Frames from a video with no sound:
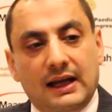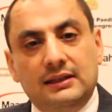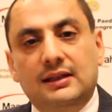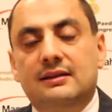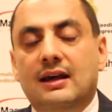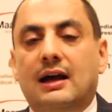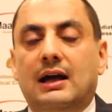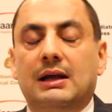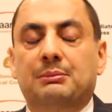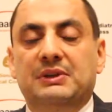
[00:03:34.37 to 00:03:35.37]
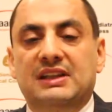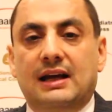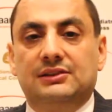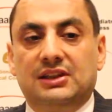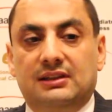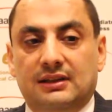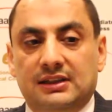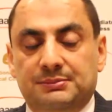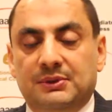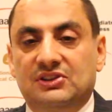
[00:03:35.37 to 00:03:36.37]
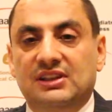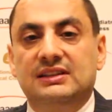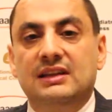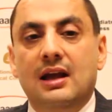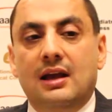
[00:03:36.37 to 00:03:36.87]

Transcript: and let the pediatric expertise